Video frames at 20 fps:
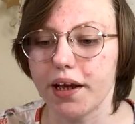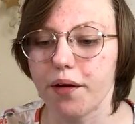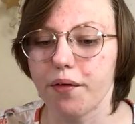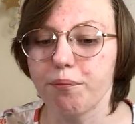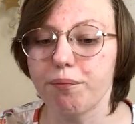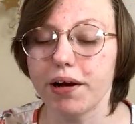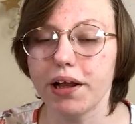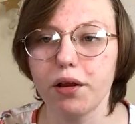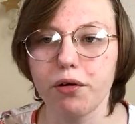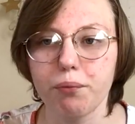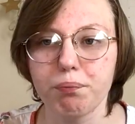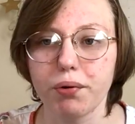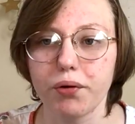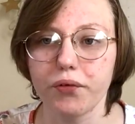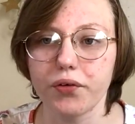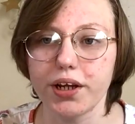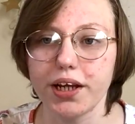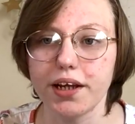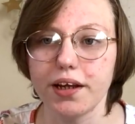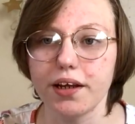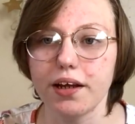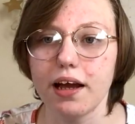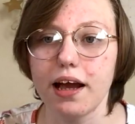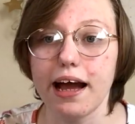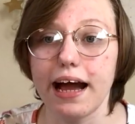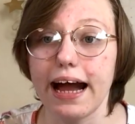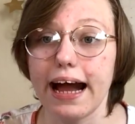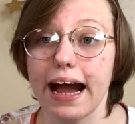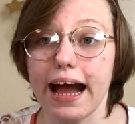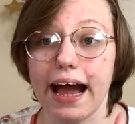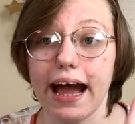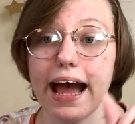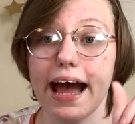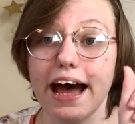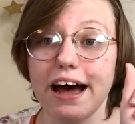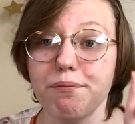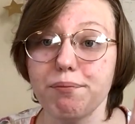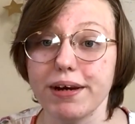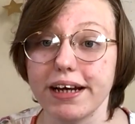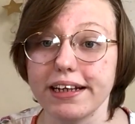But yeah, My Little Pony
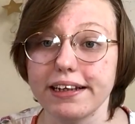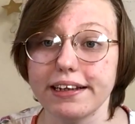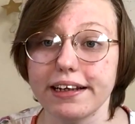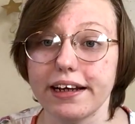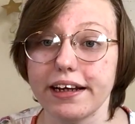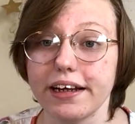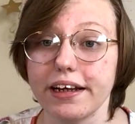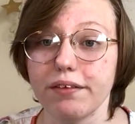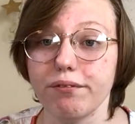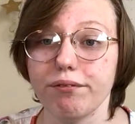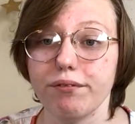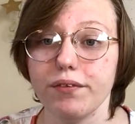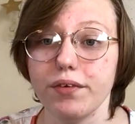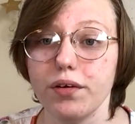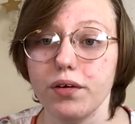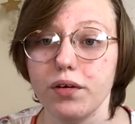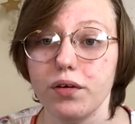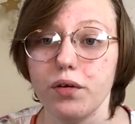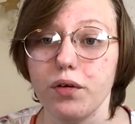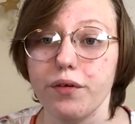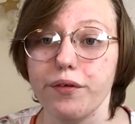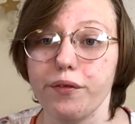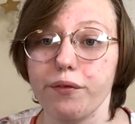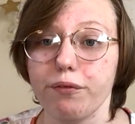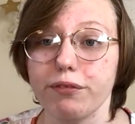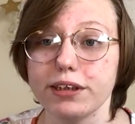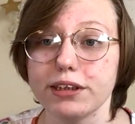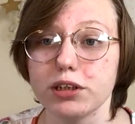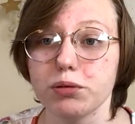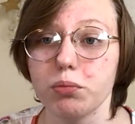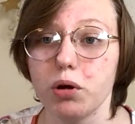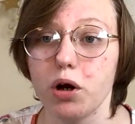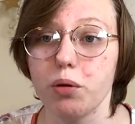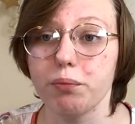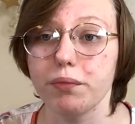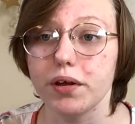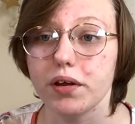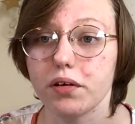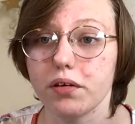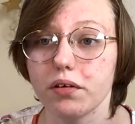at bedtime with
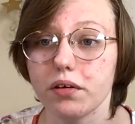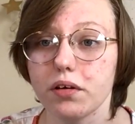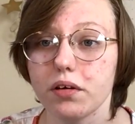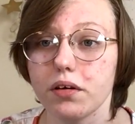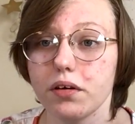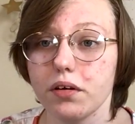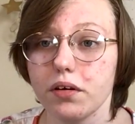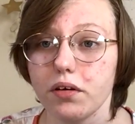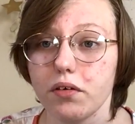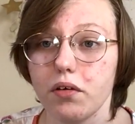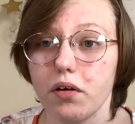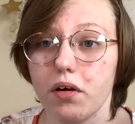some hot milk